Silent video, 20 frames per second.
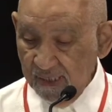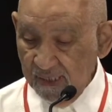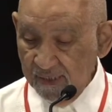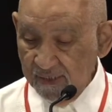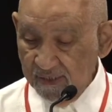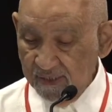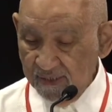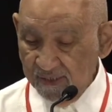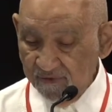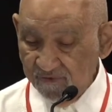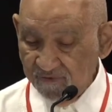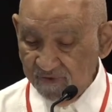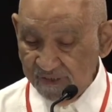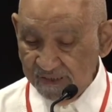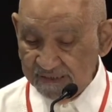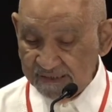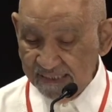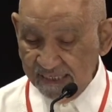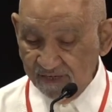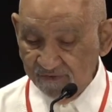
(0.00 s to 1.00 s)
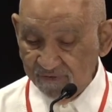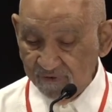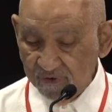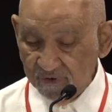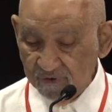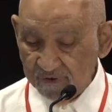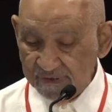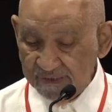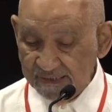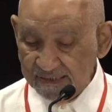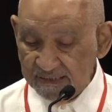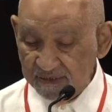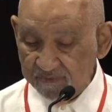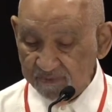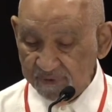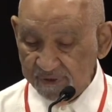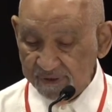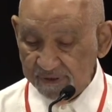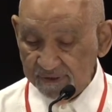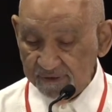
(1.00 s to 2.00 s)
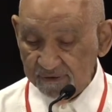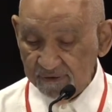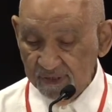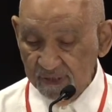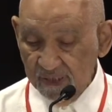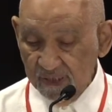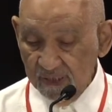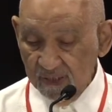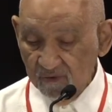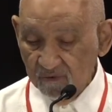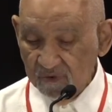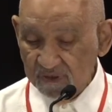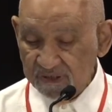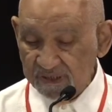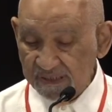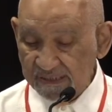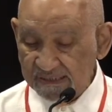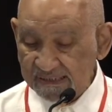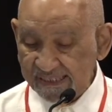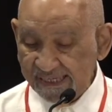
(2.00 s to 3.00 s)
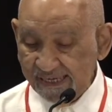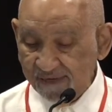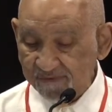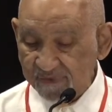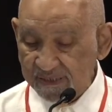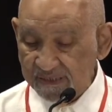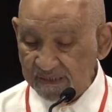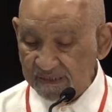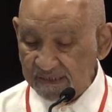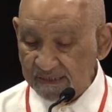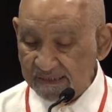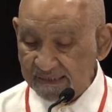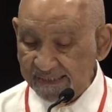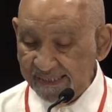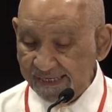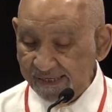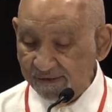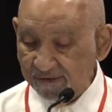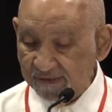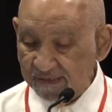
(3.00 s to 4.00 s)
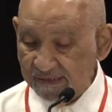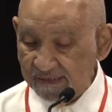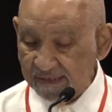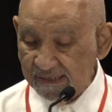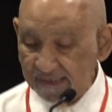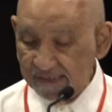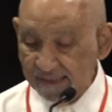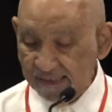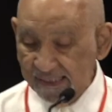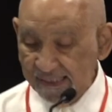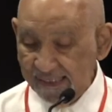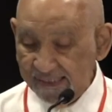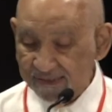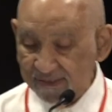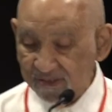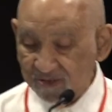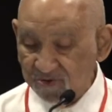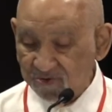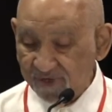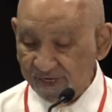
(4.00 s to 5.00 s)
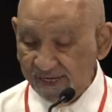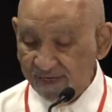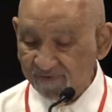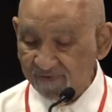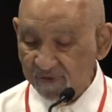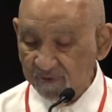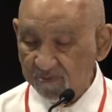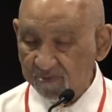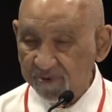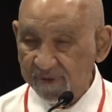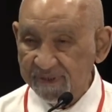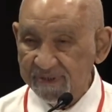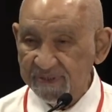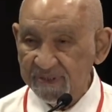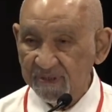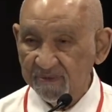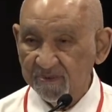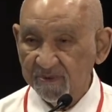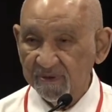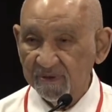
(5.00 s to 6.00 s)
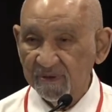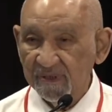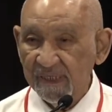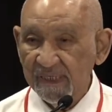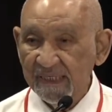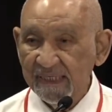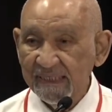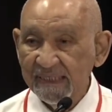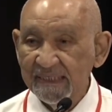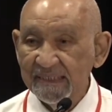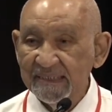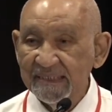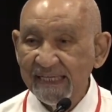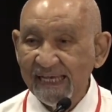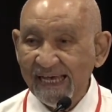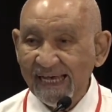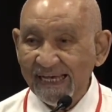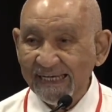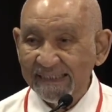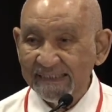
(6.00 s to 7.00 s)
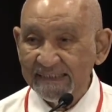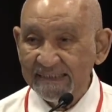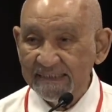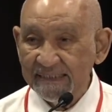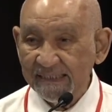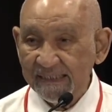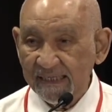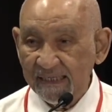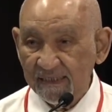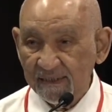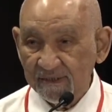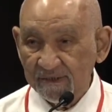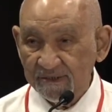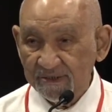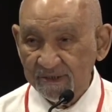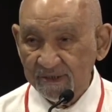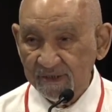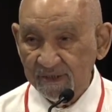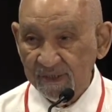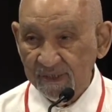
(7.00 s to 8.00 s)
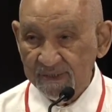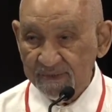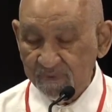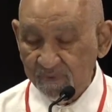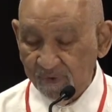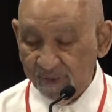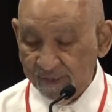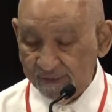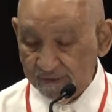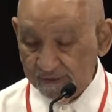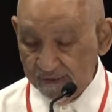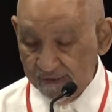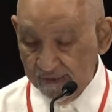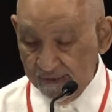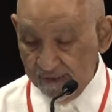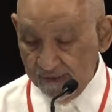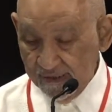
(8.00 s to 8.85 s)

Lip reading: the philosophical discipline which examines scarcity as a driving principle is axiology. Is what?